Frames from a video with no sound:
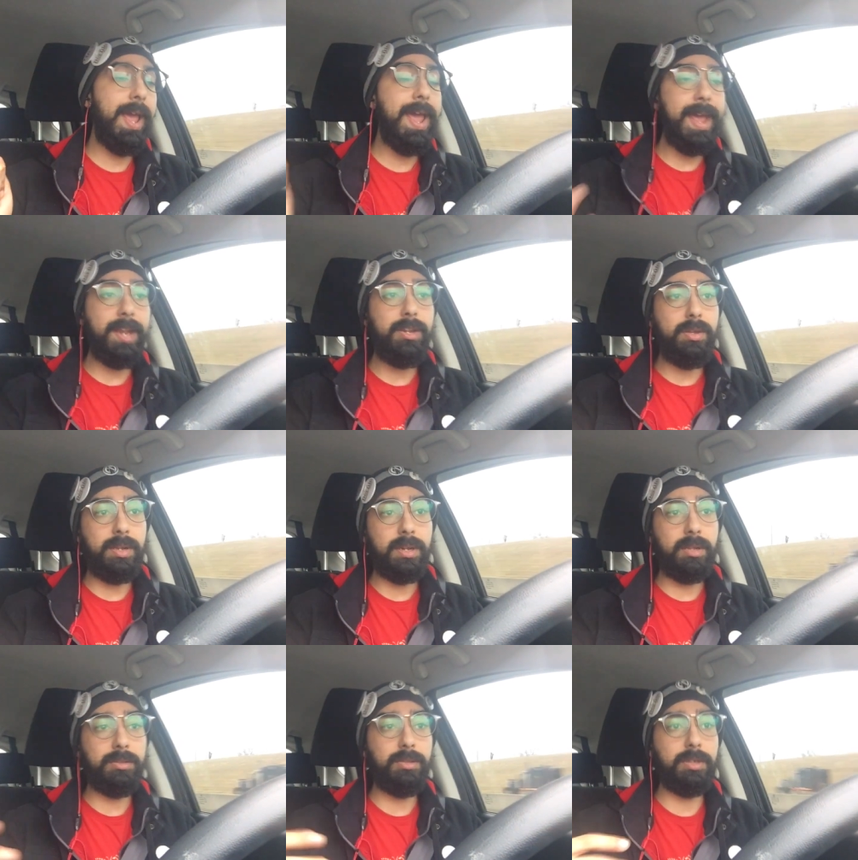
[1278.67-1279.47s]
And you
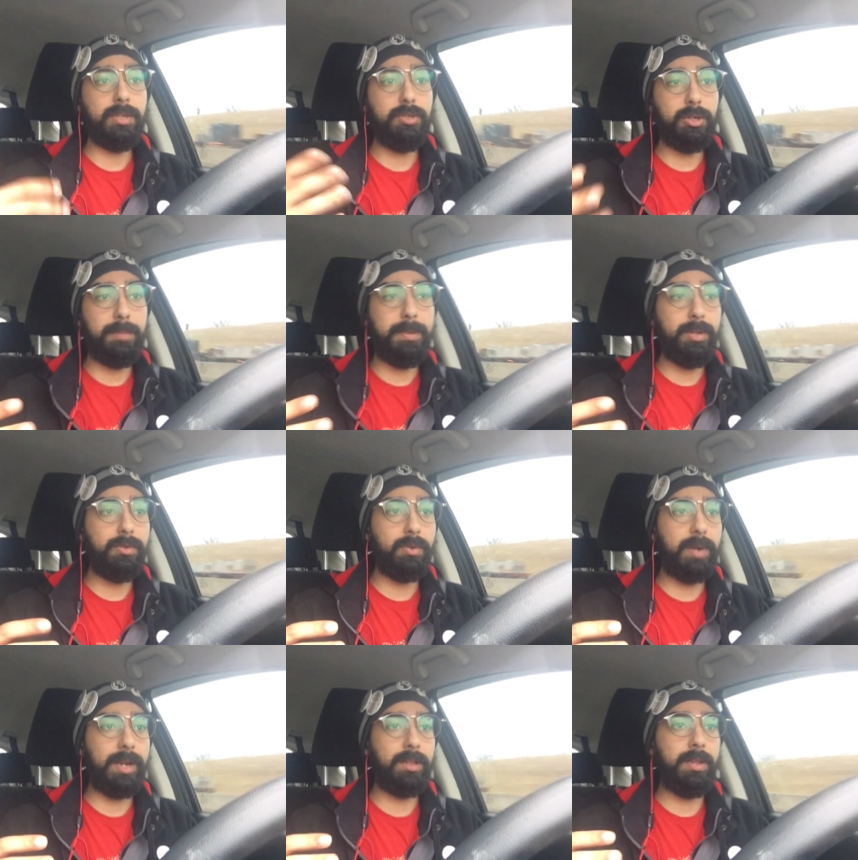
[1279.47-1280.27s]
can also contribute
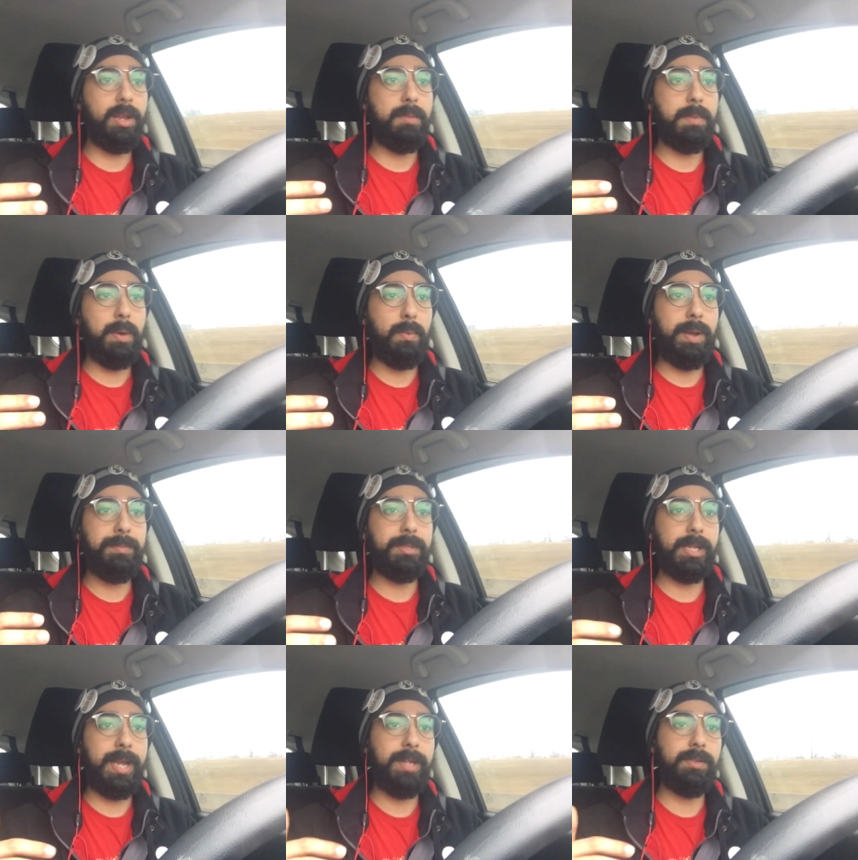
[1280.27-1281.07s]
directly on my
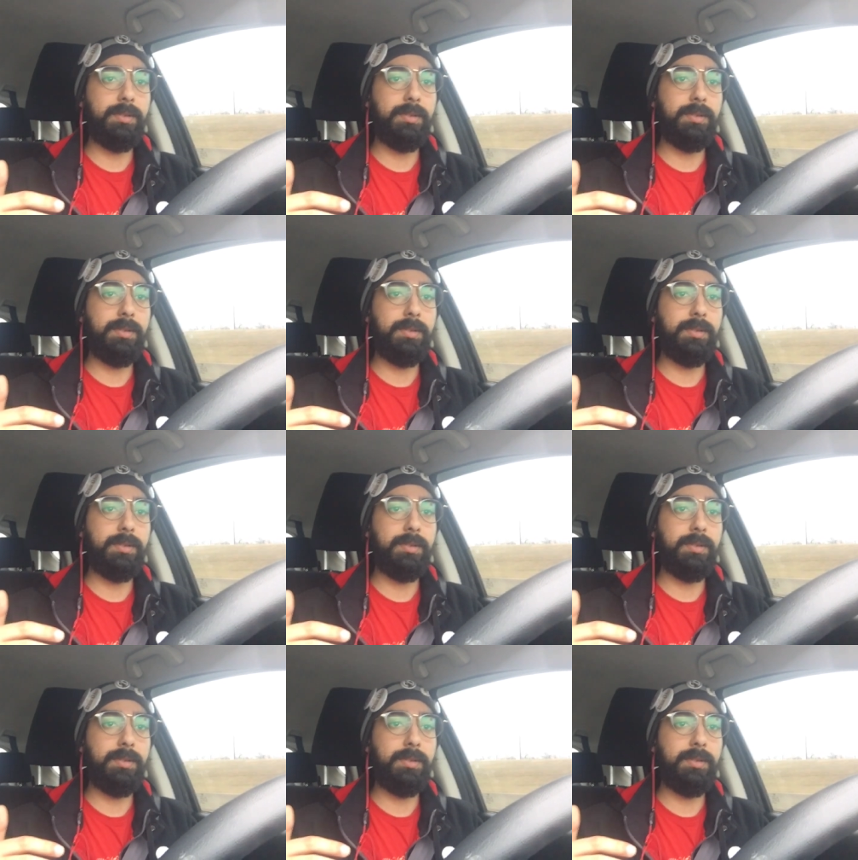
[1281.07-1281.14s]
website.